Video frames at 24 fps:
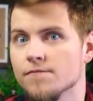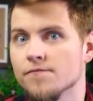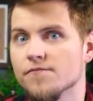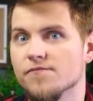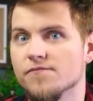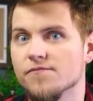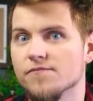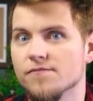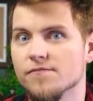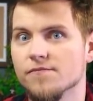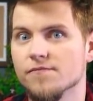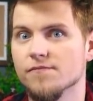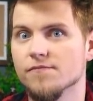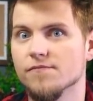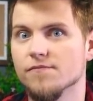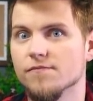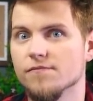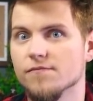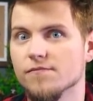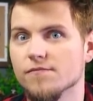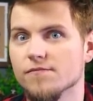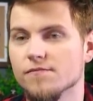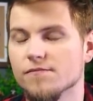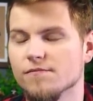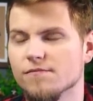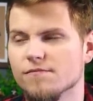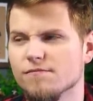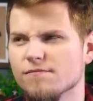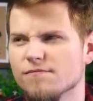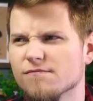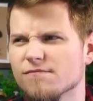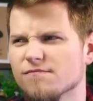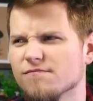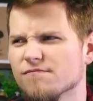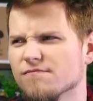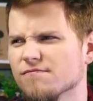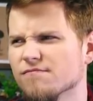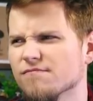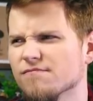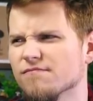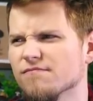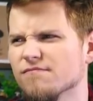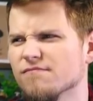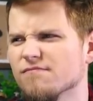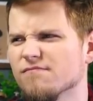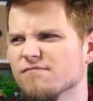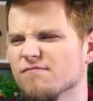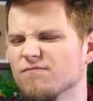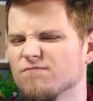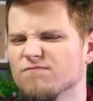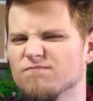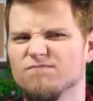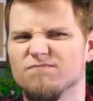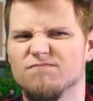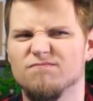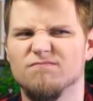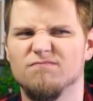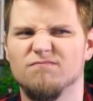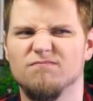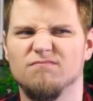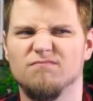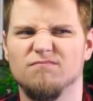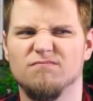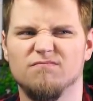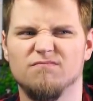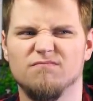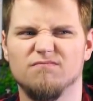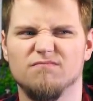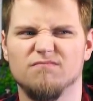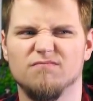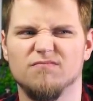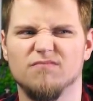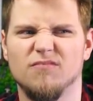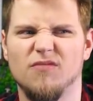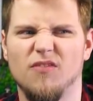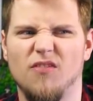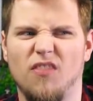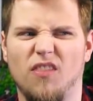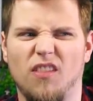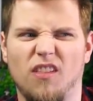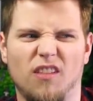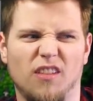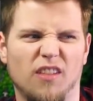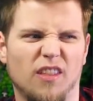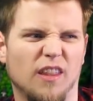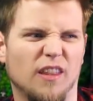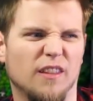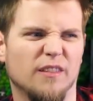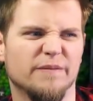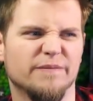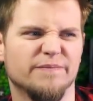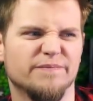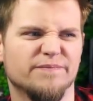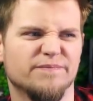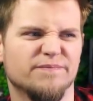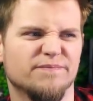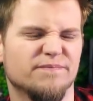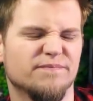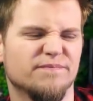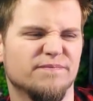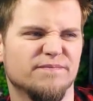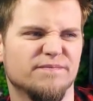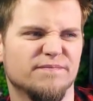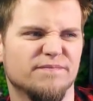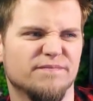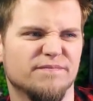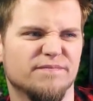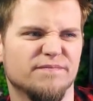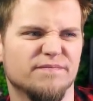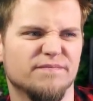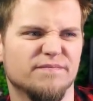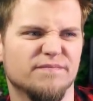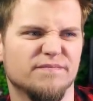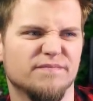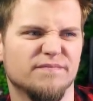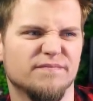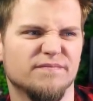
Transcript: No one is speaking in this clip.